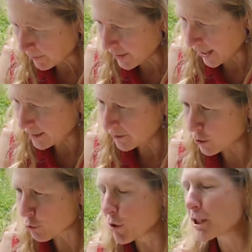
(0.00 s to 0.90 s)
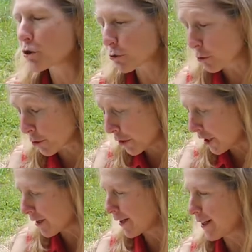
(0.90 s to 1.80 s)
That there's one
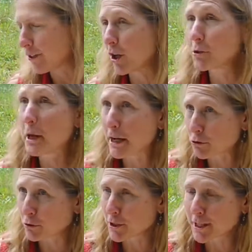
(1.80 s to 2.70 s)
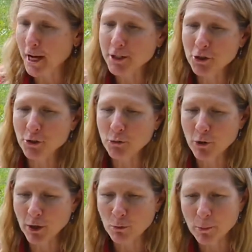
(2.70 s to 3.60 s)
story called Natural Disasters,
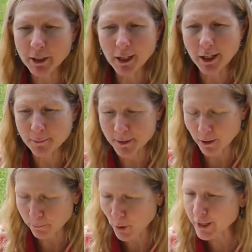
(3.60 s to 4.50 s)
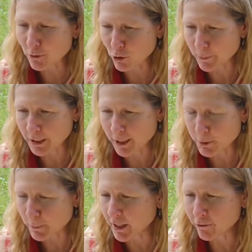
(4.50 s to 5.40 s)
where a pregnant woman
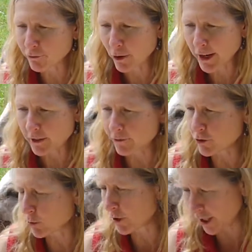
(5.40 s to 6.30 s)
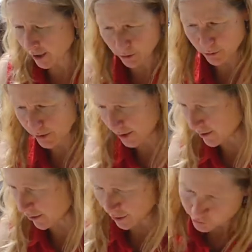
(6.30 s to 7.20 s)
keeps being afraid of tornadoes and
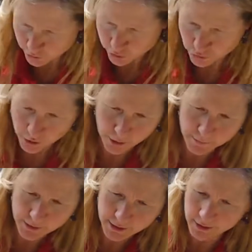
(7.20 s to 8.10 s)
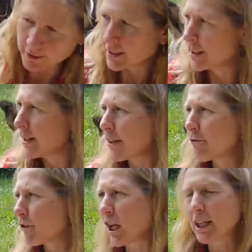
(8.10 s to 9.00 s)
thunderstorms and
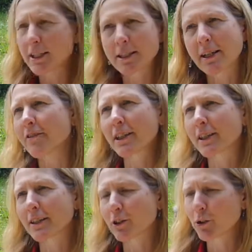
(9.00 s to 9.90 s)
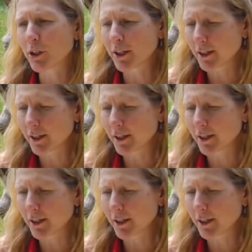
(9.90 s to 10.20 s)
floods and everything that could